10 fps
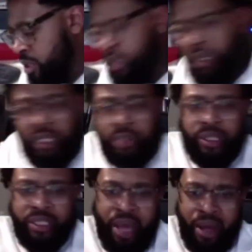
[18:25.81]
He got the
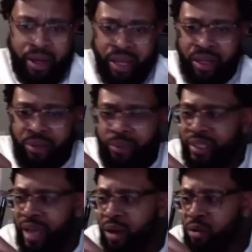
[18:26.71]
McDonald's, he ate a
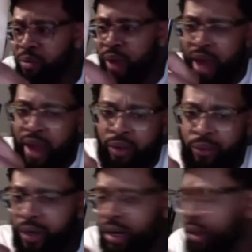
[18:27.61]
McDonald's bag or
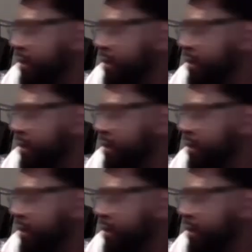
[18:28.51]
whatever,